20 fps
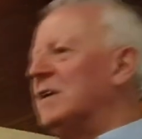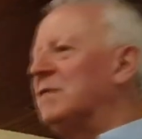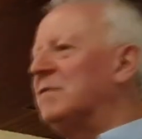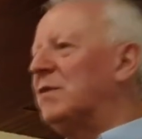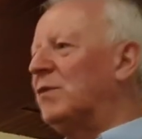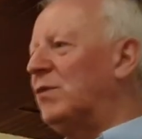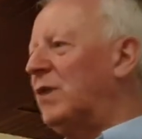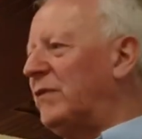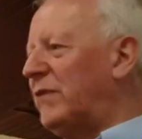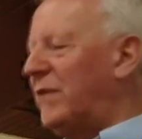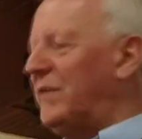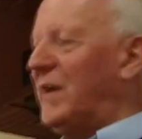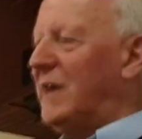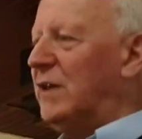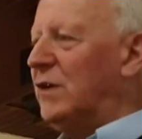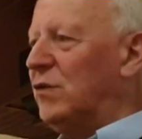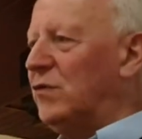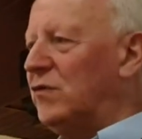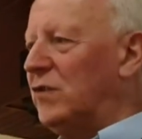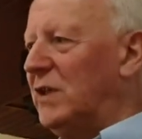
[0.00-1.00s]
but we have a
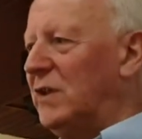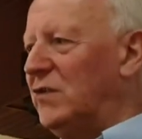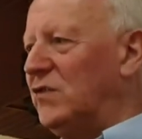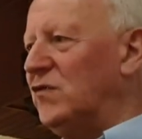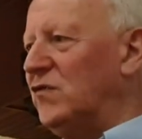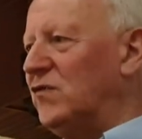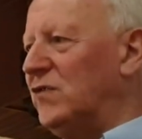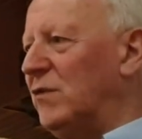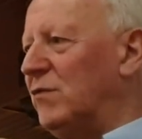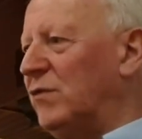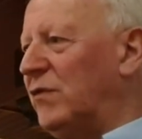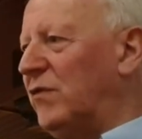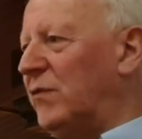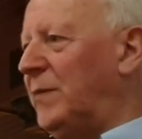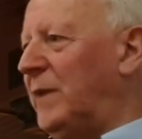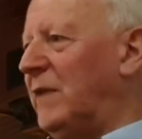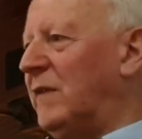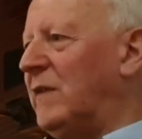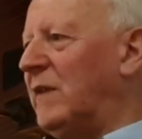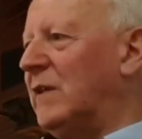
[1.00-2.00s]
very good relationship with
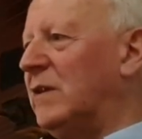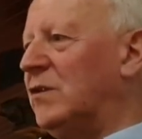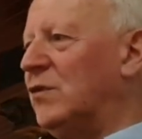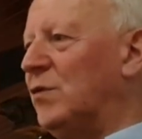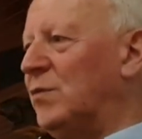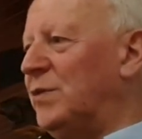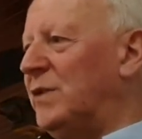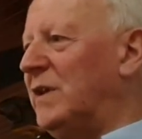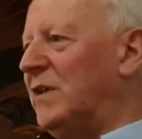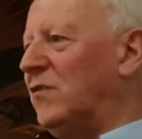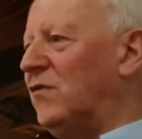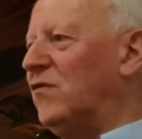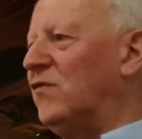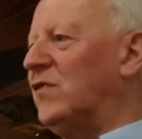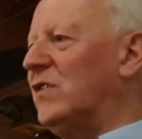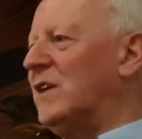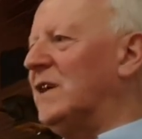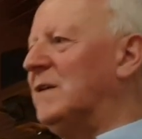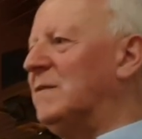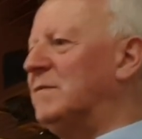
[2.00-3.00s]
Speyside Cooperage.